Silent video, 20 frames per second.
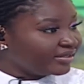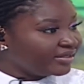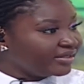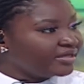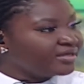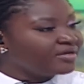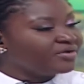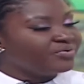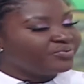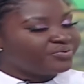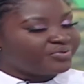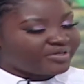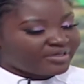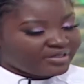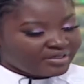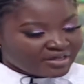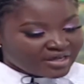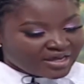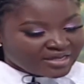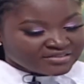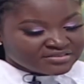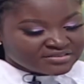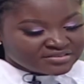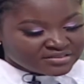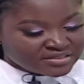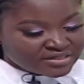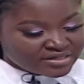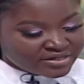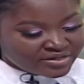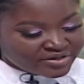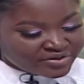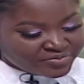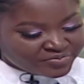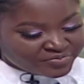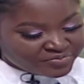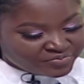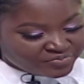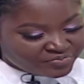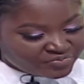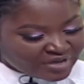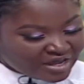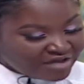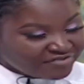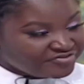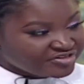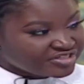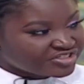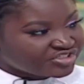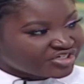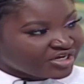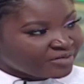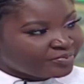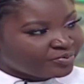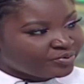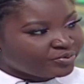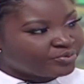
Yes. Okay, at um, Harvest, Harvest Chapel.